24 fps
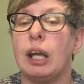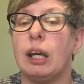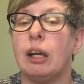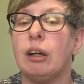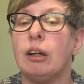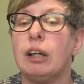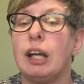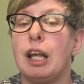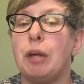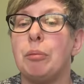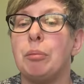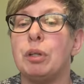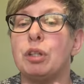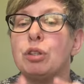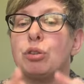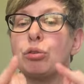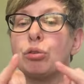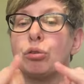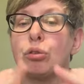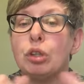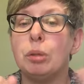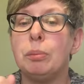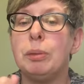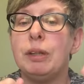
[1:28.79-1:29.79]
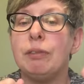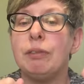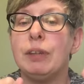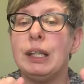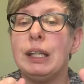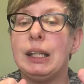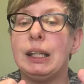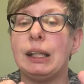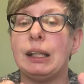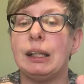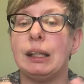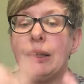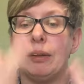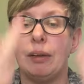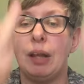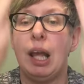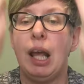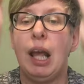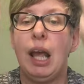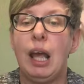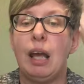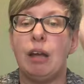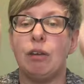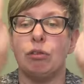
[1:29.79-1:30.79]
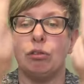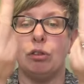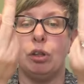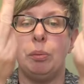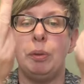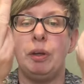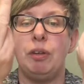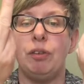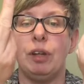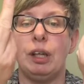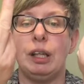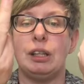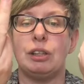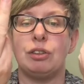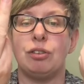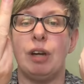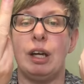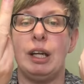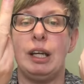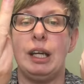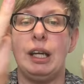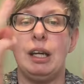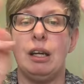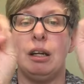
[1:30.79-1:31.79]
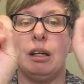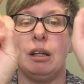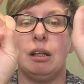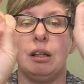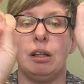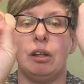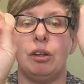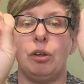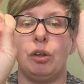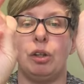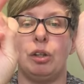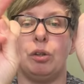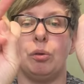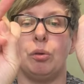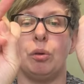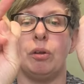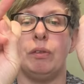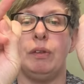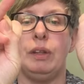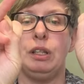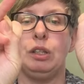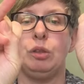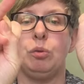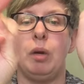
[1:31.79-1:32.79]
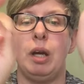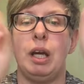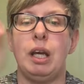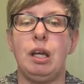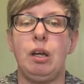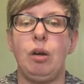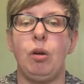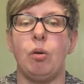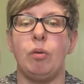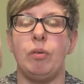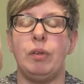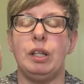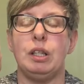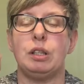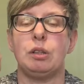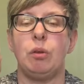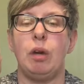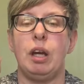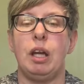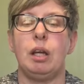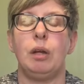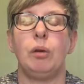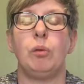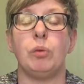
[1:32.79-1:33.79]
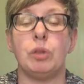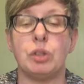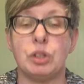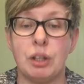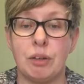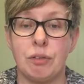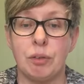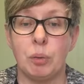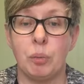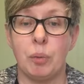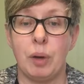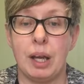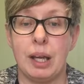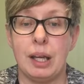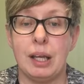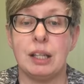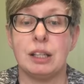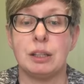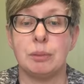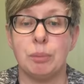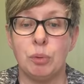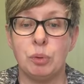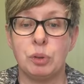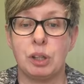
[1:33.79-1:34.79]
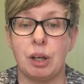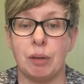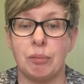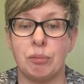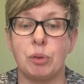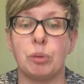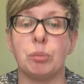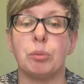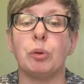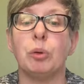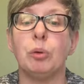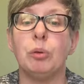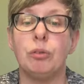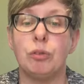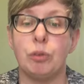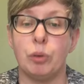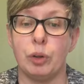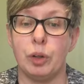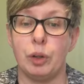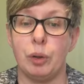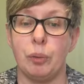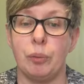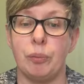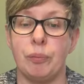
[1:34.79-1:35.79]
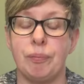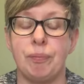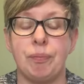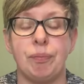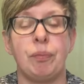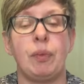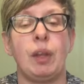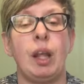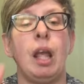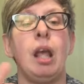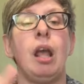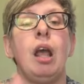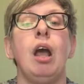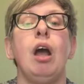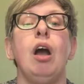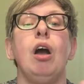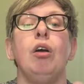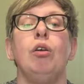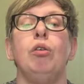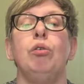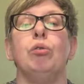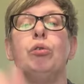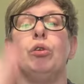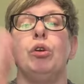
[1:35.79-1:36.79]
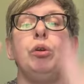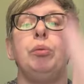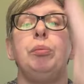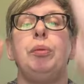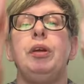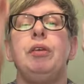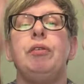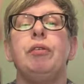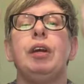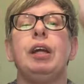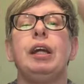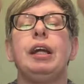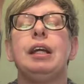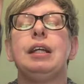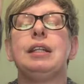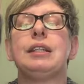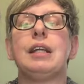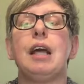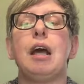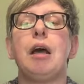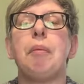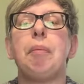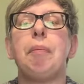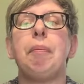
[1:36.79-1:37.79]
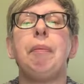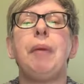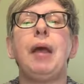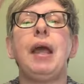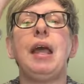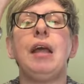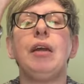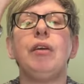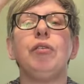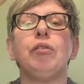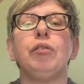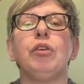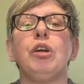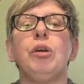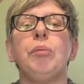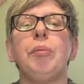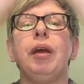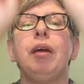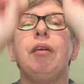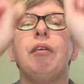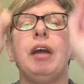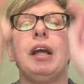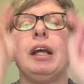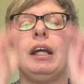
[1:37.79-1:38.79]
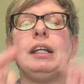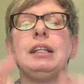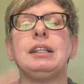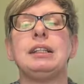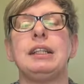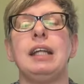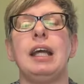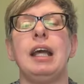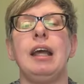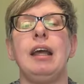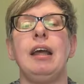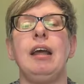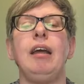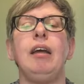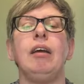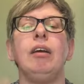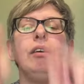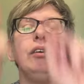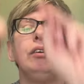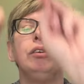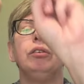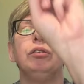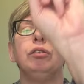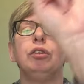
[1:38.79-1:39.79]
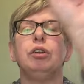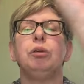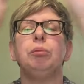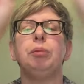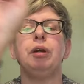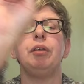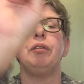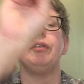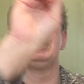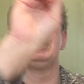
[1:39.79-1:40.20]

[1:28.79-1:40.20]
and her name is Ruby Ring. And Ruby Ring is right here. You can do her this way or this way, whichever way is most comfortable for you. Ruby Ring is up and Ruby Ring is down. Ruby